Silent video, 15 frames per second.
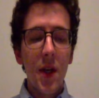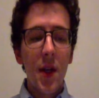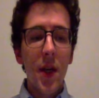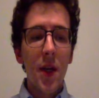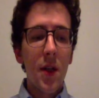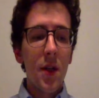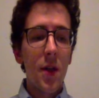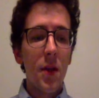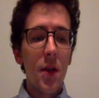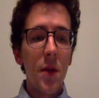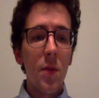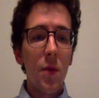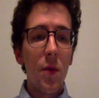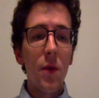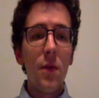and
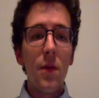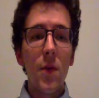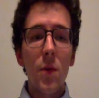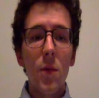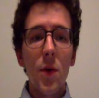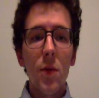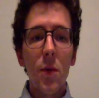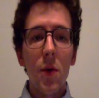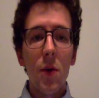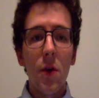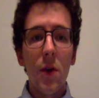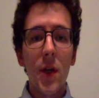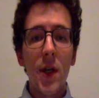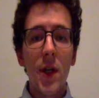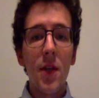improve on what we were
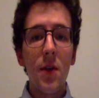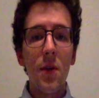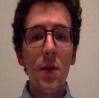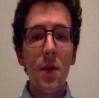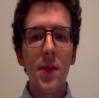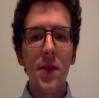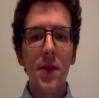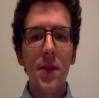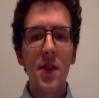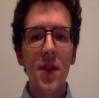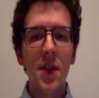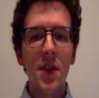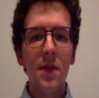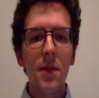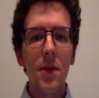already doing
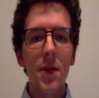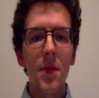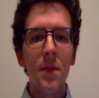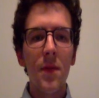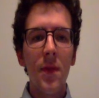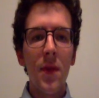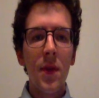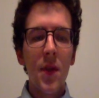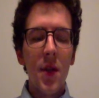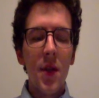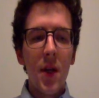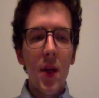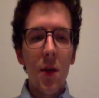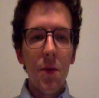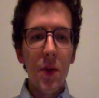successfully.
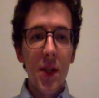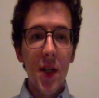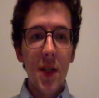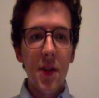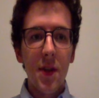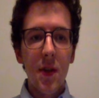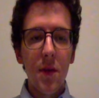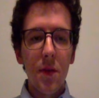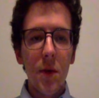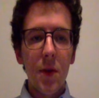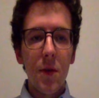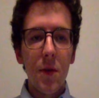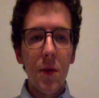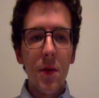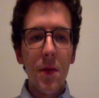Realizing
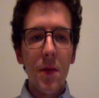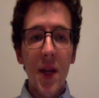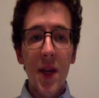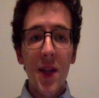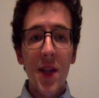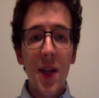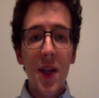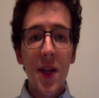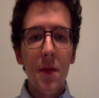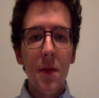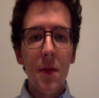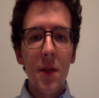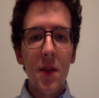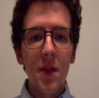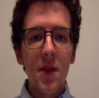that had a talent for
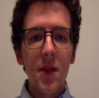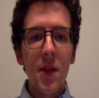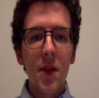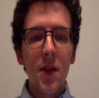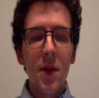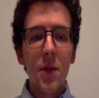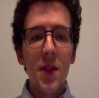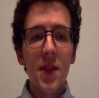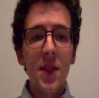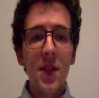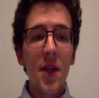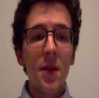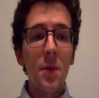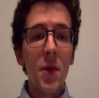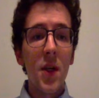this, we
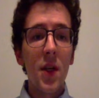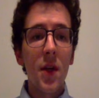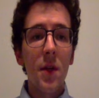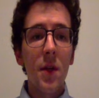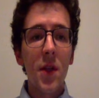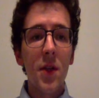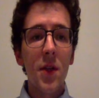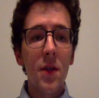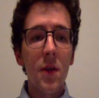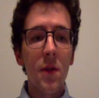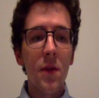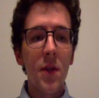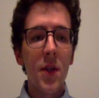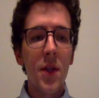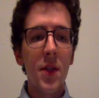decided to begin Restaurant
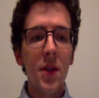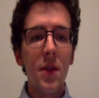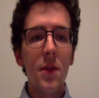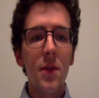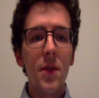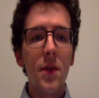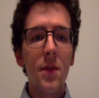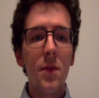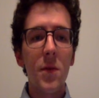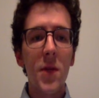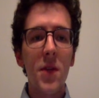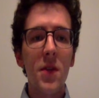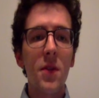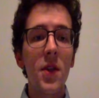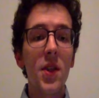Rescue, a
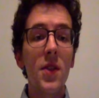restaurant